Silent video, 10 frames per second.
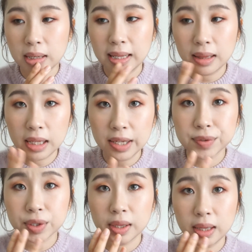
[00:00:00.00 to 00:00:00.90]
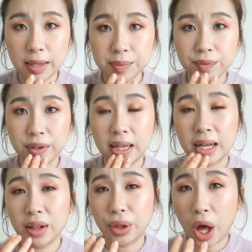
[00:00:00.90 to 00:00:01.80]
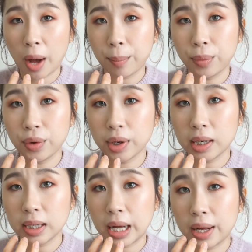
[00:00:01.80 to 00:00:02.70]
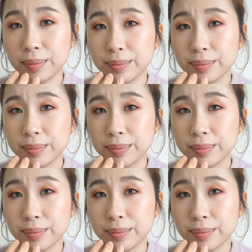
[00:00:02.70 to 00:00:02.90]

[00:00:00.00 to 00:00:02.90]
it leaves your lips feeling a lot more